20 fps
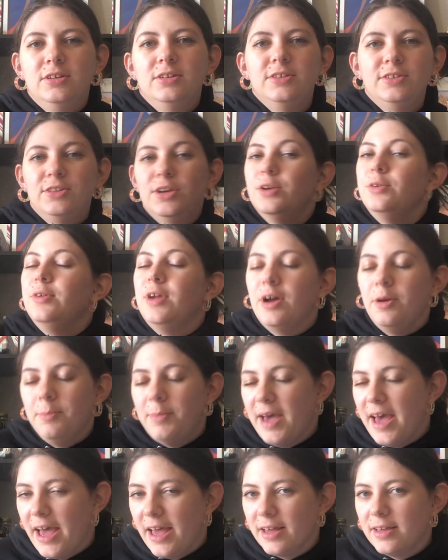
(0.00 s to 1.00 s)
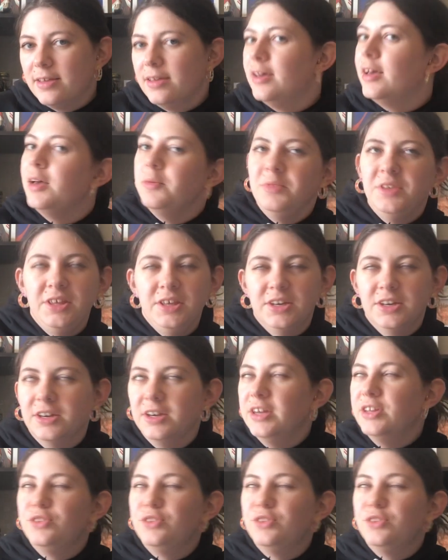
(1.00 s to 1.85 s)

so now I'm back. I'm here.